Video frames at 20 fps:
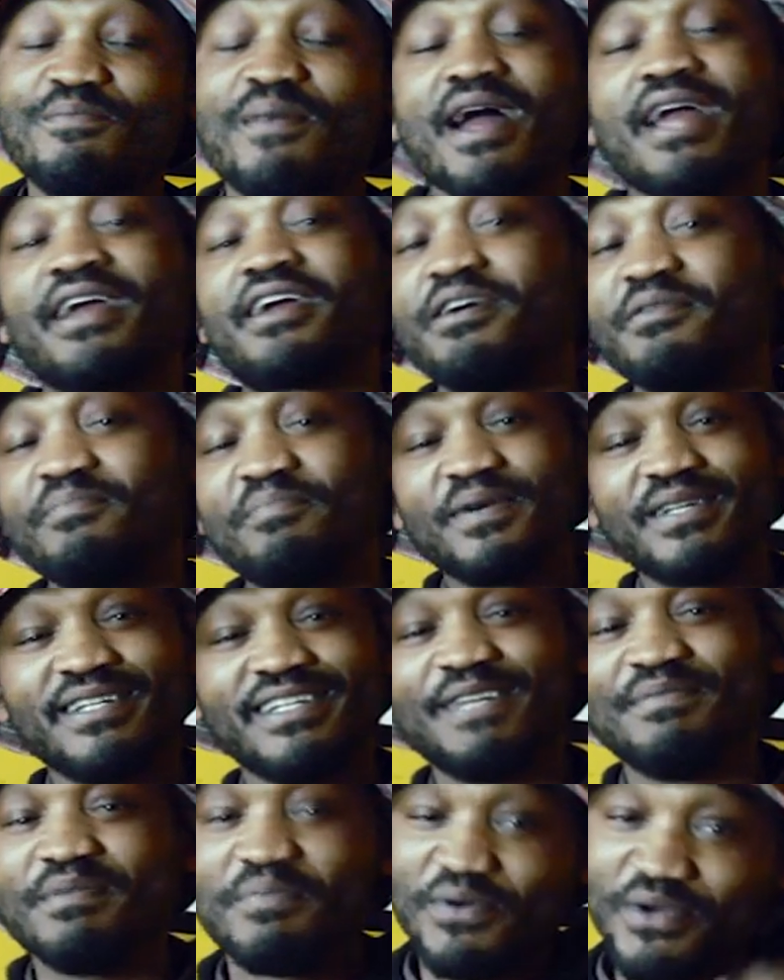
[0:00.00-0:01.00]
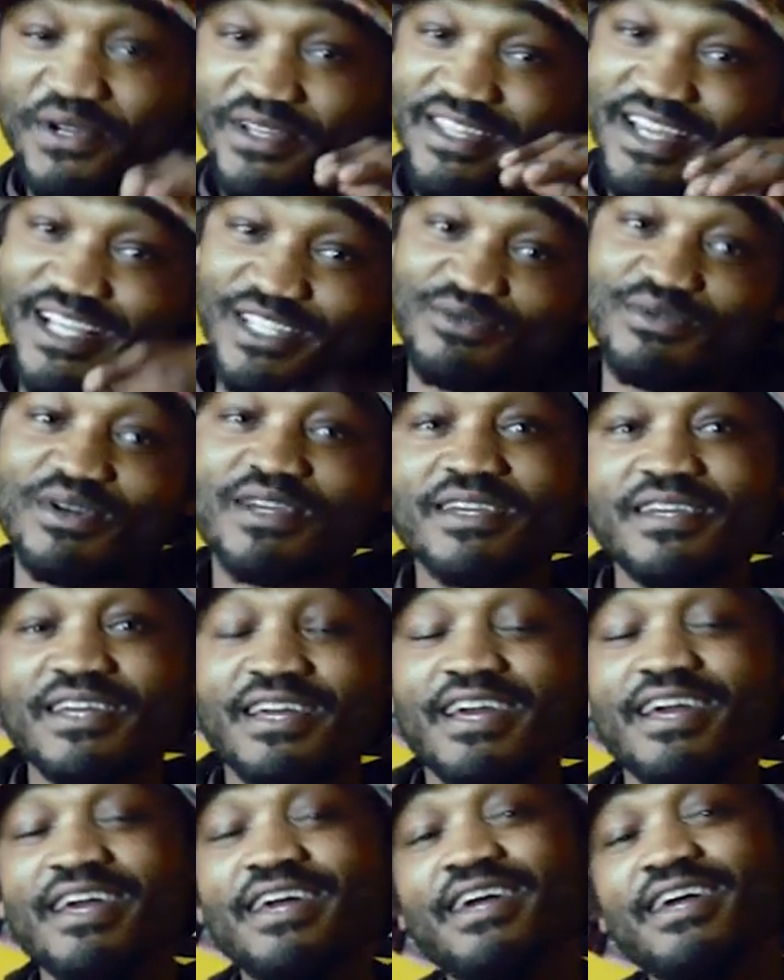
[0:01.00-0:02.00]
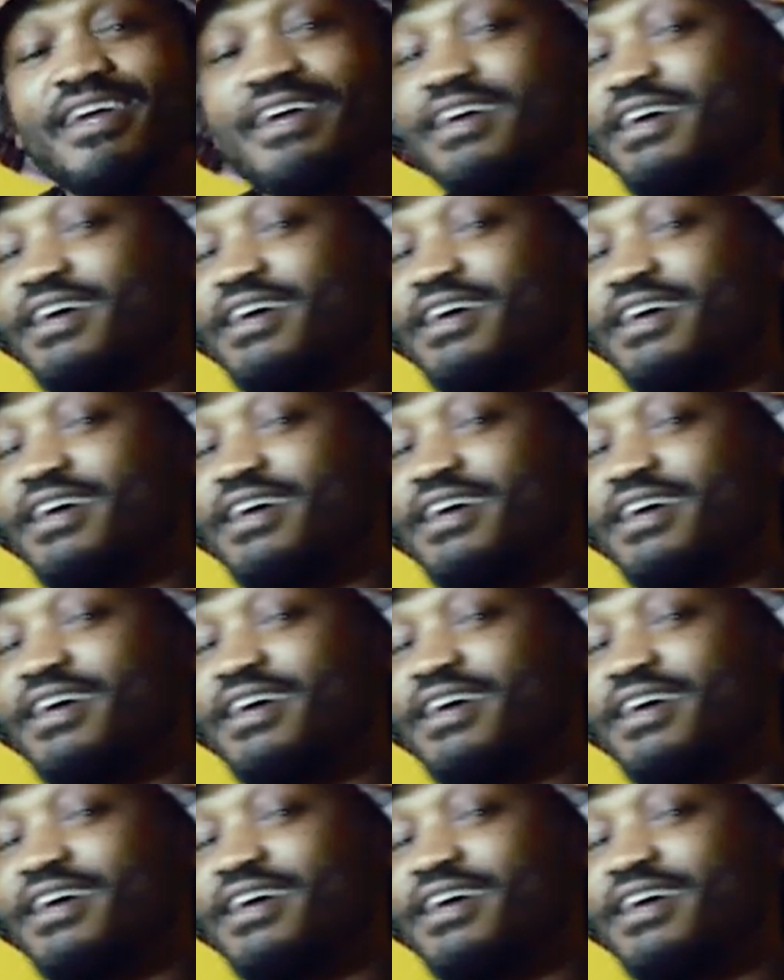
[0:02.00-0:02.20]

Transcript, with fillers: my company, let me put it that way.